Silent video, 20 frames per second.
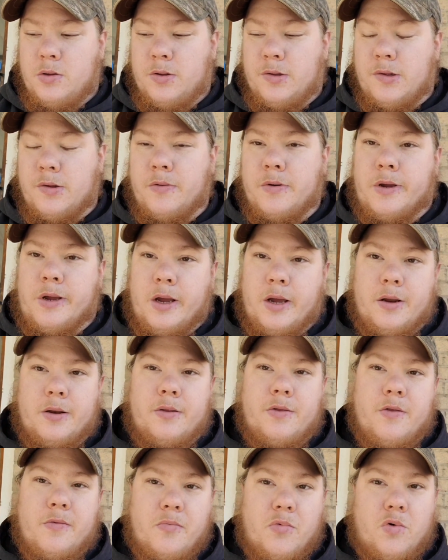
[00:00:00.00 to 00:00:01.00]
So again,
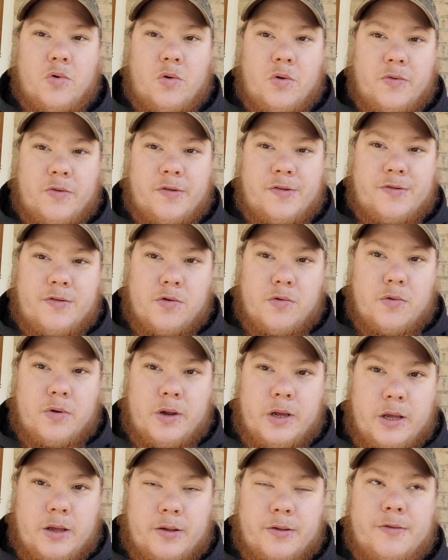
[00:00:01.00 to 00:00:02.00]
the moral of the
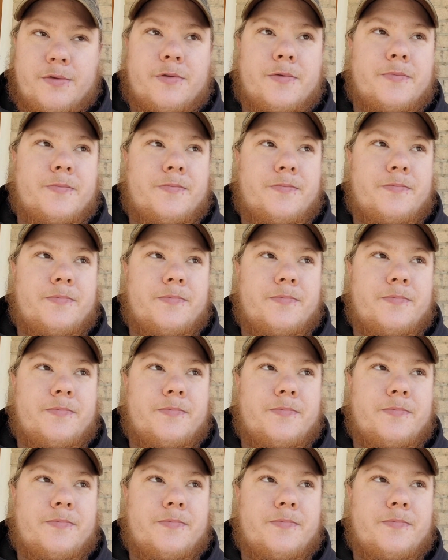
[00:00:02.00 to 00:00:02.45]
story is,